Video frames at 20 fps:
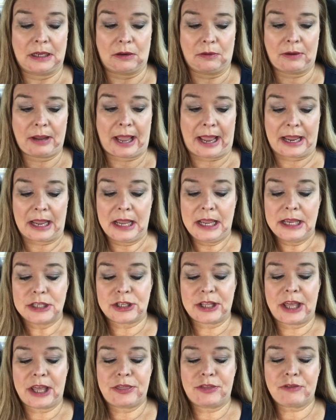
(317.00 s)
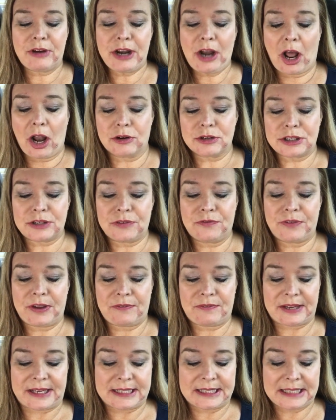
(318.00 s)
Okay, so that
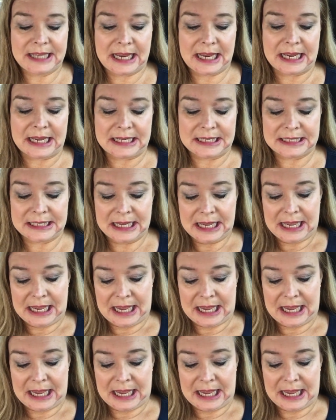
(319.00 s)
$3.50,